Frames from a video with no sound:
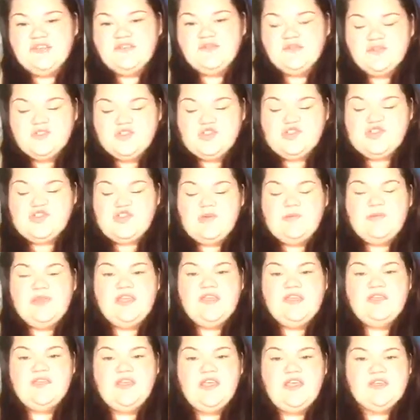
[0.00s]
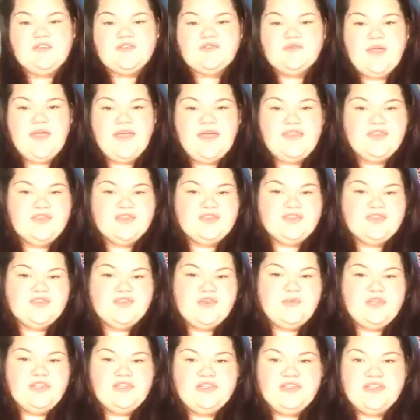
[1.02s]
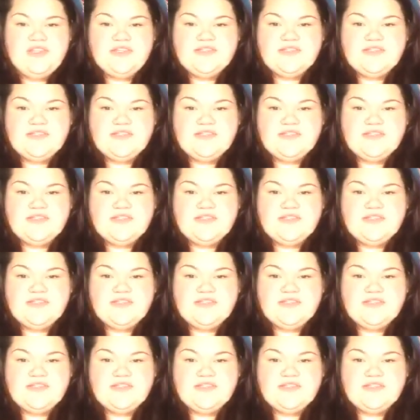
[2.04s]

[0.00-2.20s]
So many things, right? There's so many things to